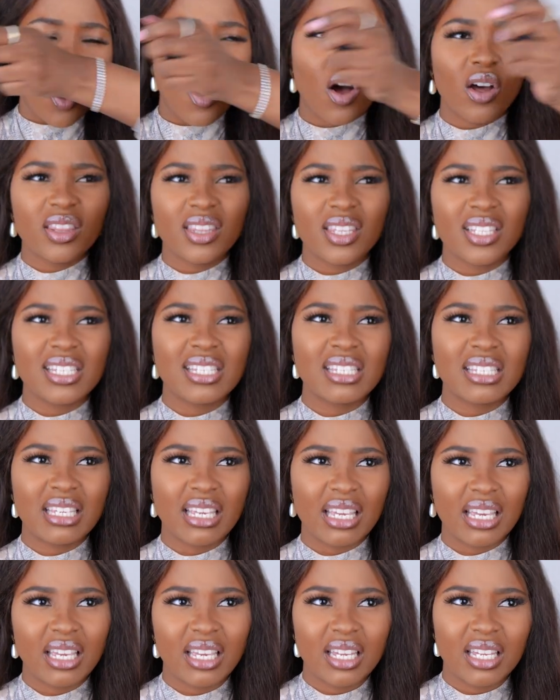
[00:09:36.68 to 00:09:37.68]
On the
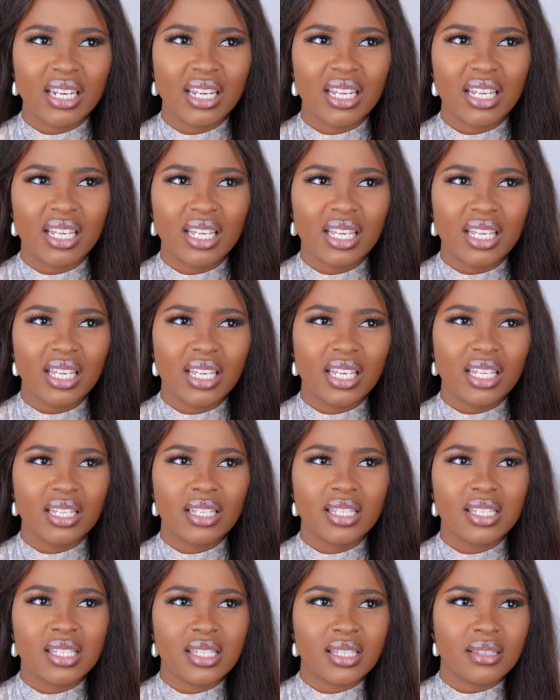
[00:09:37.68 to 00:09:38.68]
skin,
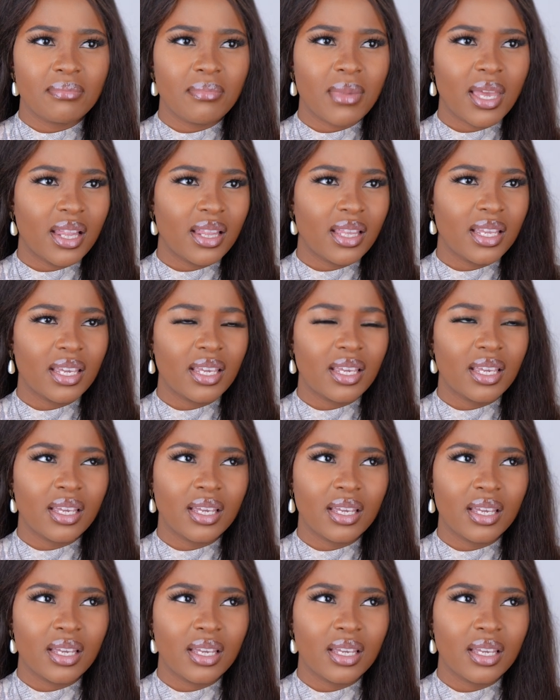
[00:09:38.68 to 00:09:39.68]
it's smelling